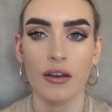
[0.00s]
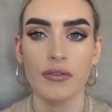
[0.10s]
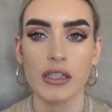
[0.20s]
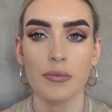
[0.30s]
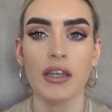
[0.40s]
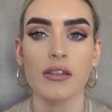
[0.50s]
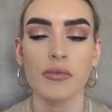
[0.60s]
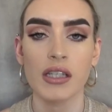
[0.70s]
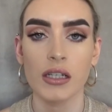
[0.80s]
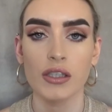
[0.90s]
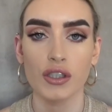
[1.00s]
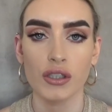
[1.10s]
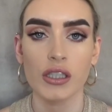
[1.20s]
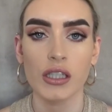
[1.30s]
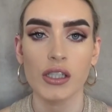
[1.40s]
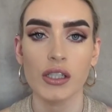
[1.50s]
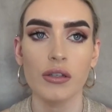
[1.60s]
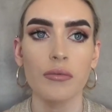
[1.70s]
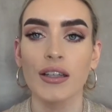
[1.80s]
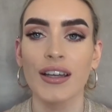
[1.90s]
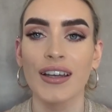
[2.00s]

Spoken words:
obviously, because I'm still adjusting to them.